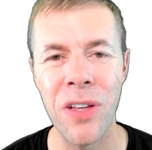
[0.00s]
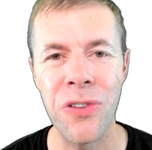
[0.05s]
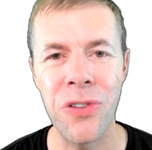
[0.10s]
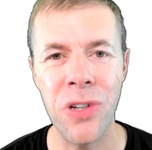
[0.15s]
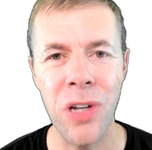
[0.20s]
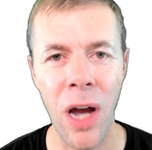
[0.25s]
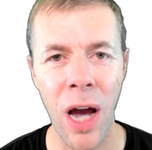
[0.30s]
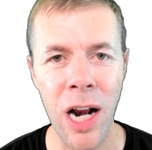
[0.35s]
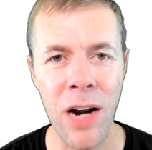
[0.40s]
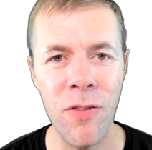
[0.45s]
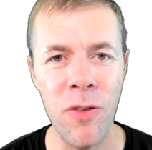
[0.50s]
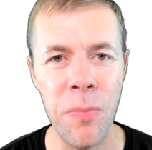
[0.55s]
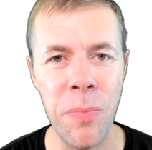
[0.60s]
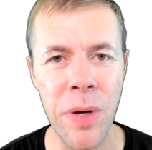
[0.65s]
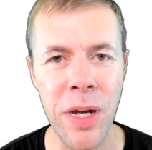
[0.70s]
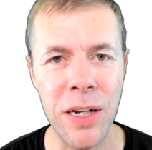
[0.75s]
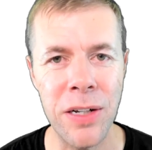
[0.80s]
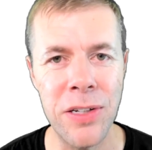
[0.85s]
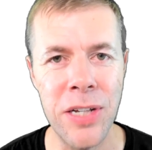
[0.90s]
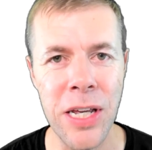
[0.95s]
It's kind of a
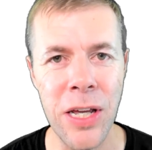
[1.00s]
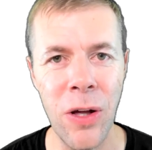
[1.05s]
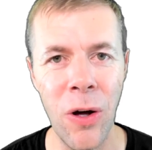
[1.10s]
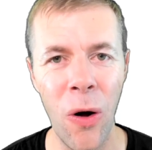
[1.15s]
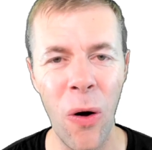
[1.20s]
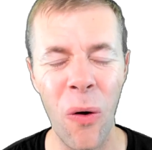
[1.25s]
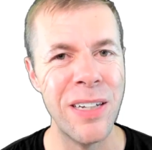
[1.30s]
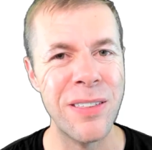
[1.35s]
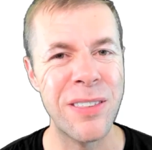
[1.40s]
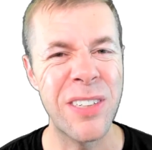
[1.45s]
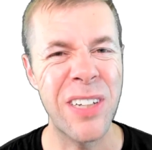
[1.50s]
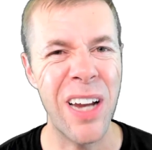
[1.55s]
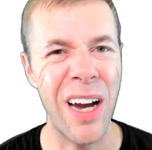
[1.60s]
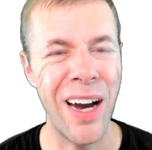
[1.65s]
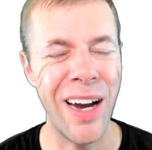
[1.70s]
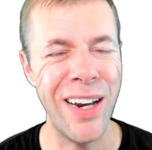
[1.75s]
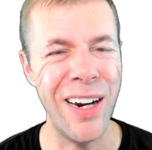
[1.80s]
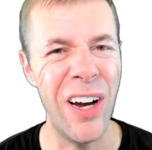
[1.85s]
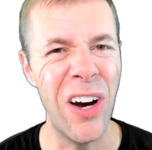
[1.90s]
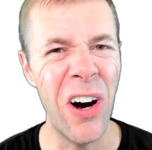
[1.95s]
big deal. It's
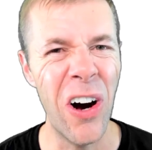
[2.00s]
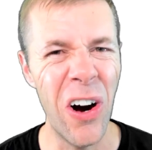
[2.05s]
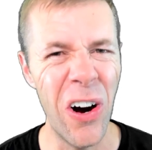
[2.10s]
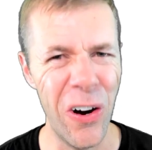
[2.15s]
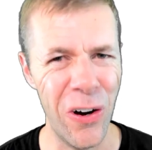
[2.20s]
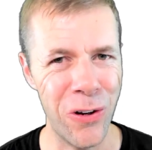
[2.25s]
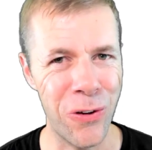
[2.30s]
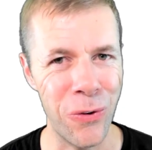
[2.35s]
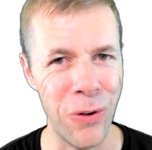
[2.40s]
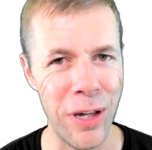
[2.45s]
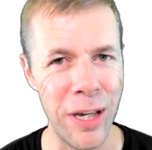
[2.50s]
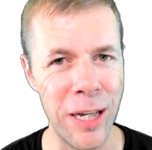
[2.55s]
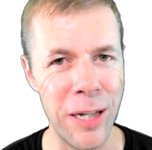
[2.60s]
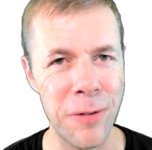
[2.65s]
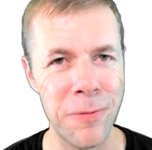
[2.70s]
kind of ugly.